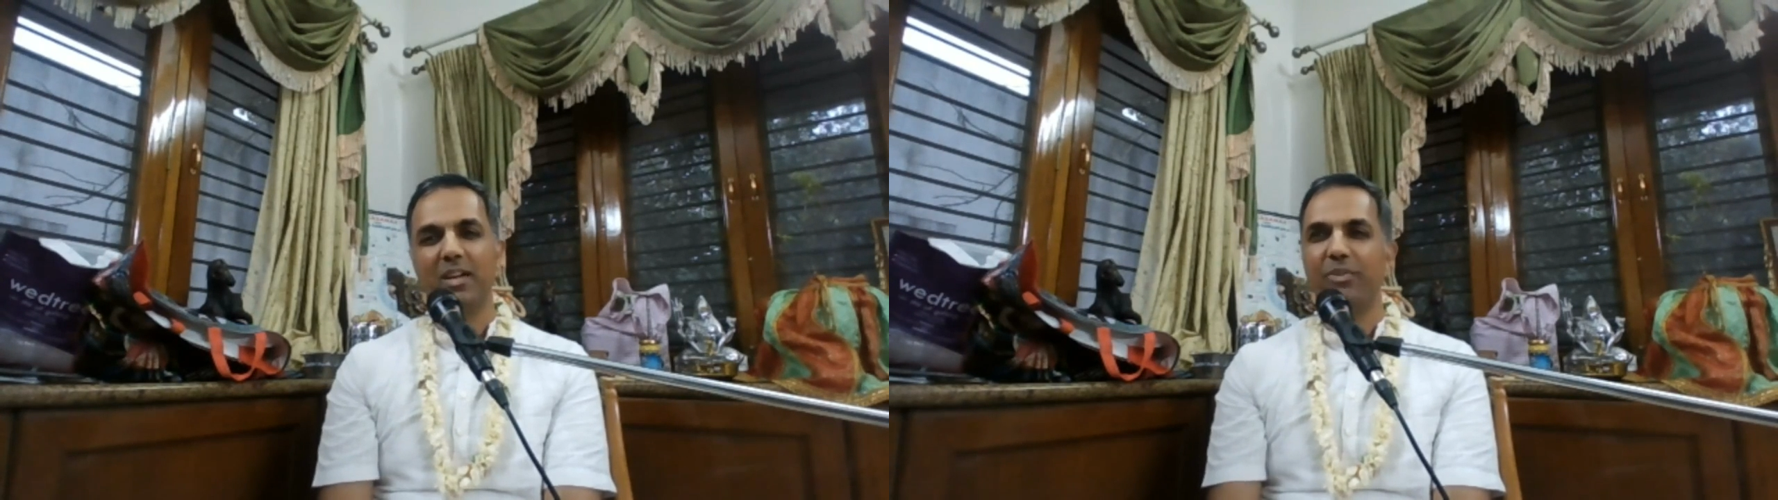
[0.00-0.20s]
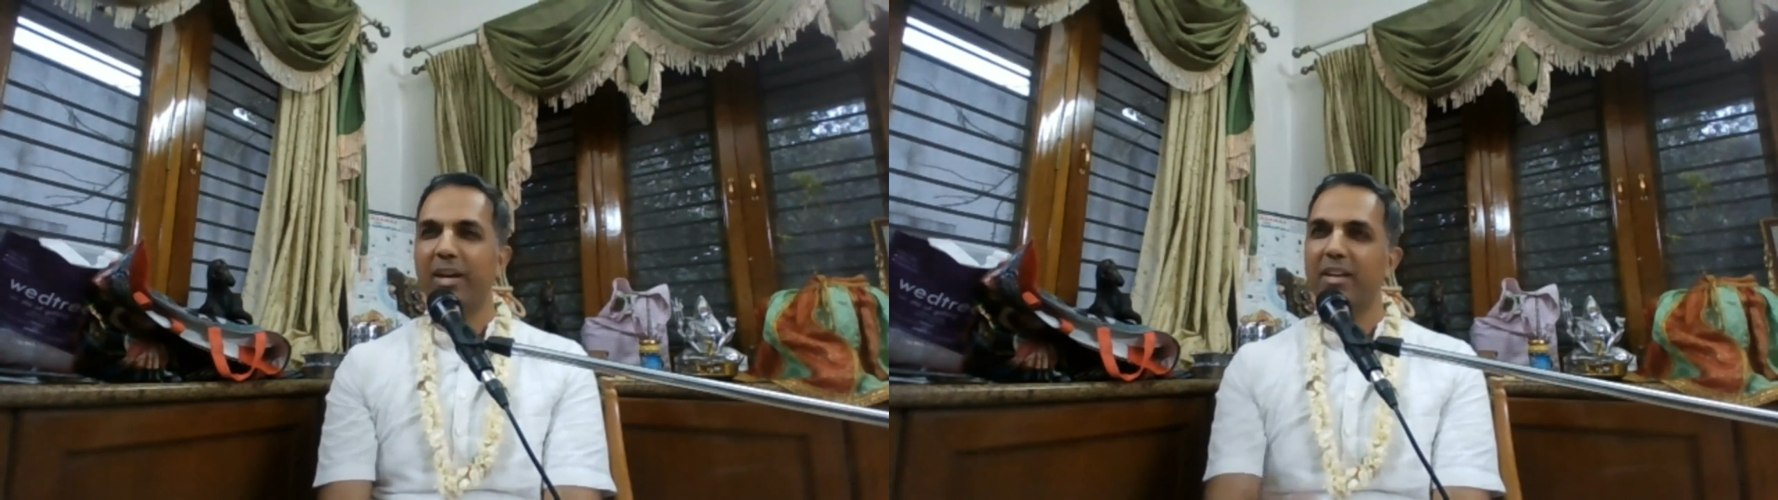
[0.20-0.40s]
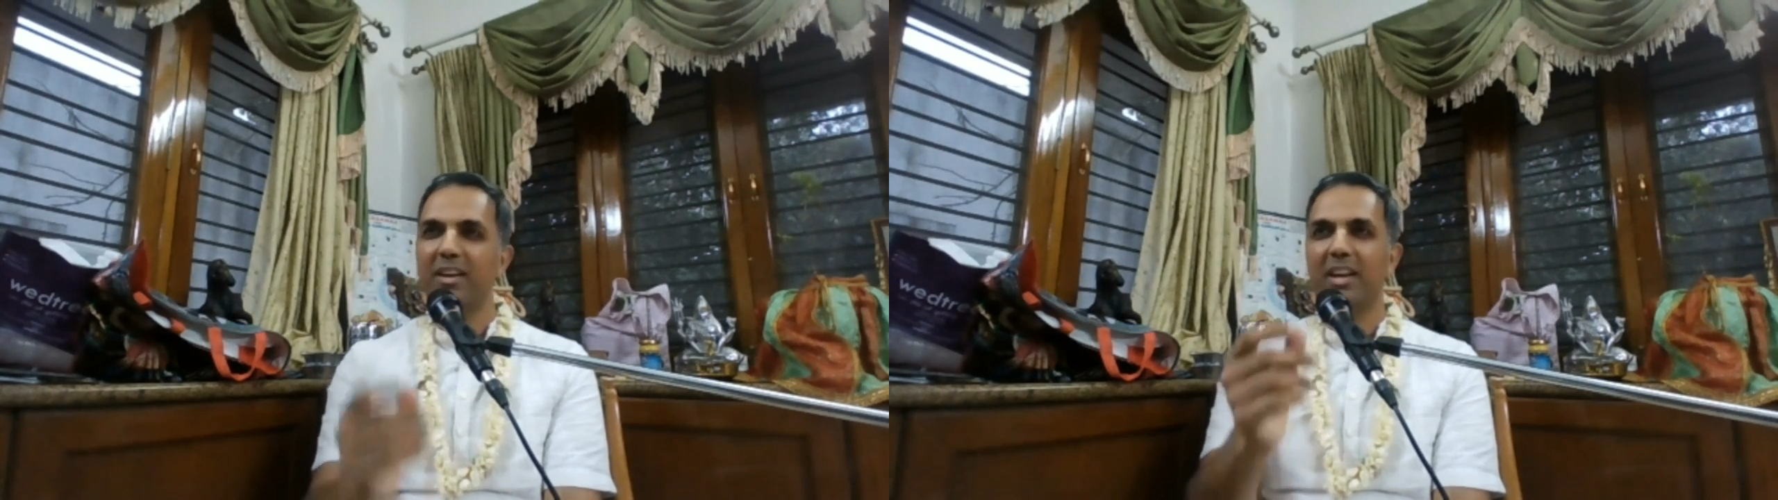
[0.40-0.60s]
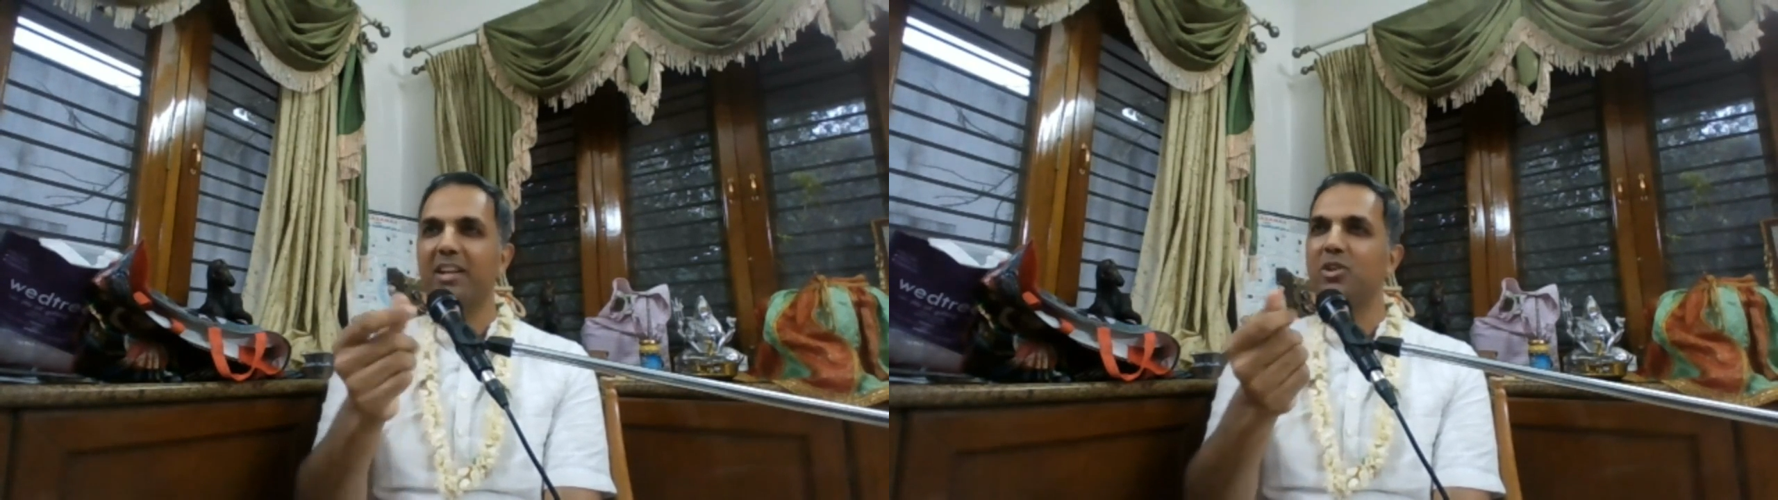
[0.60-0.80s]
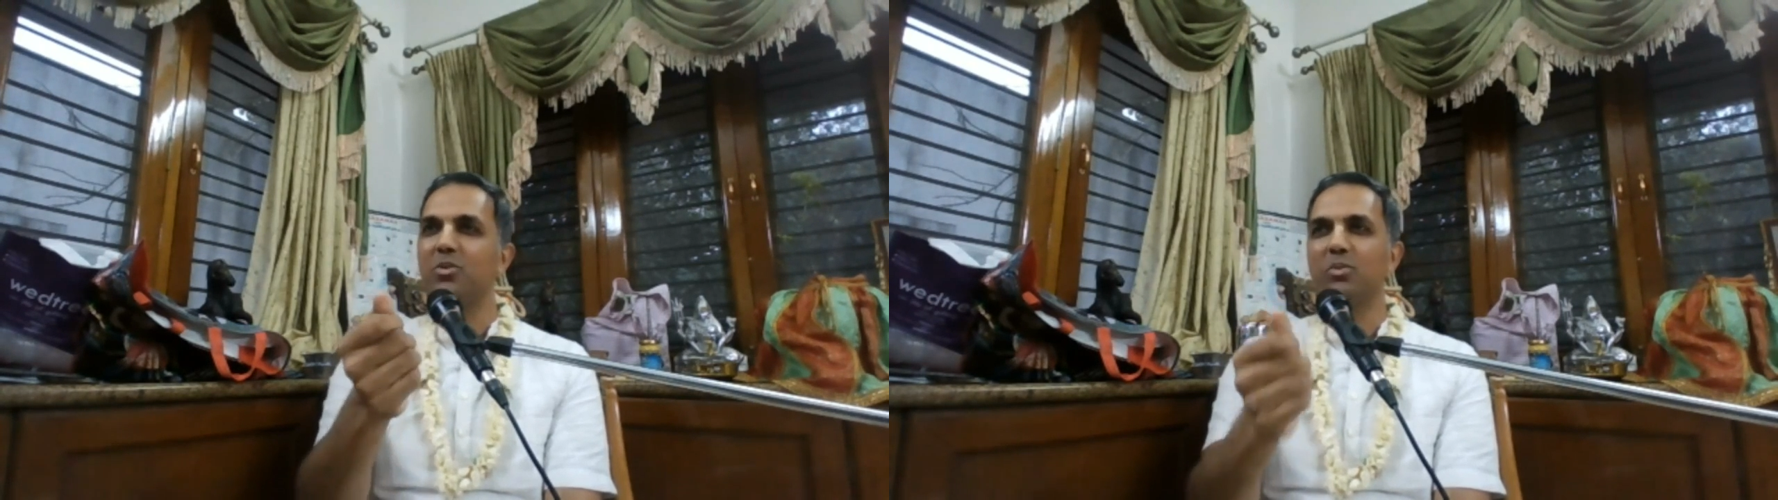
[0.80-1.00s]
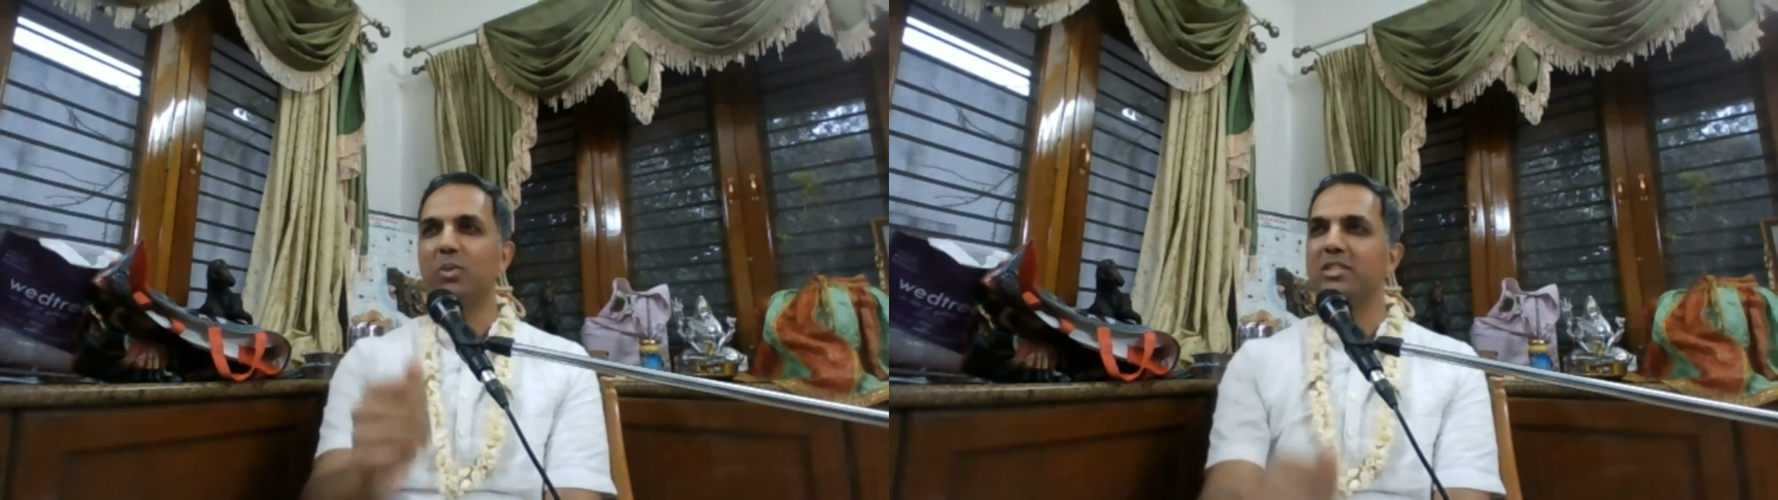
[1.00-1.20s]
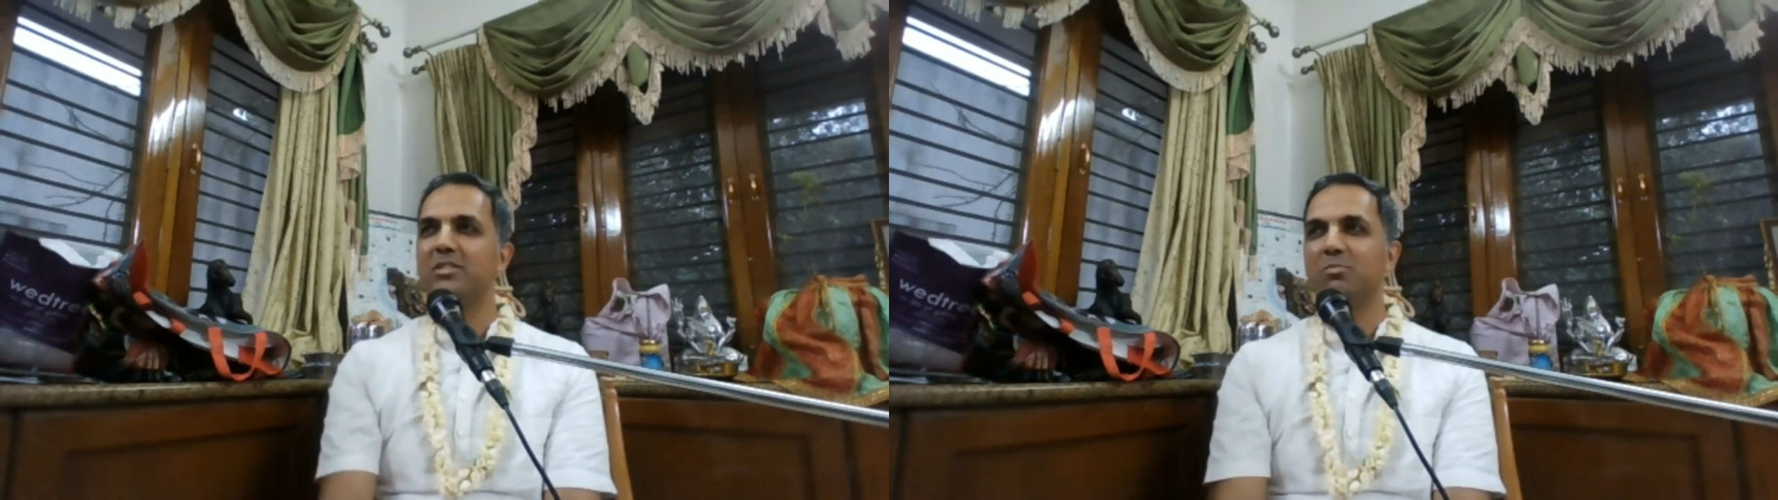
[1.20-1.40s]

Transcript: if I can correct you in one